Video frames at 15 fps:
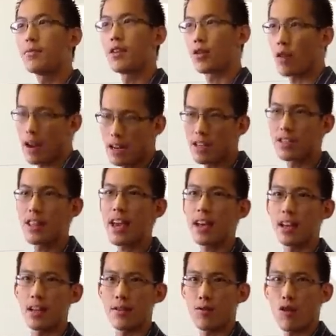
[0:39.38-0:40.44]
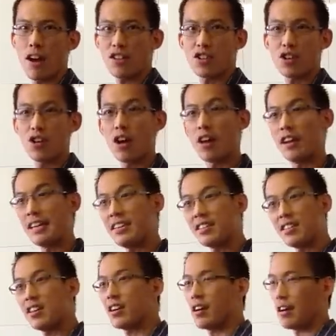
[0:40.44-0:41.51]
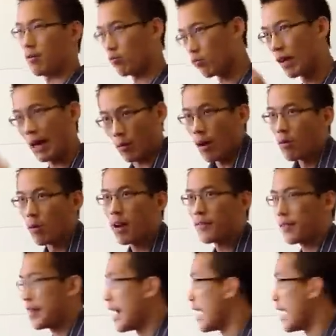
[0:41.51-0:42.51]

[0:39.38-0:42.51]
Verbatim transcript: The gradient is negative, right? So an easier, uh, like one word for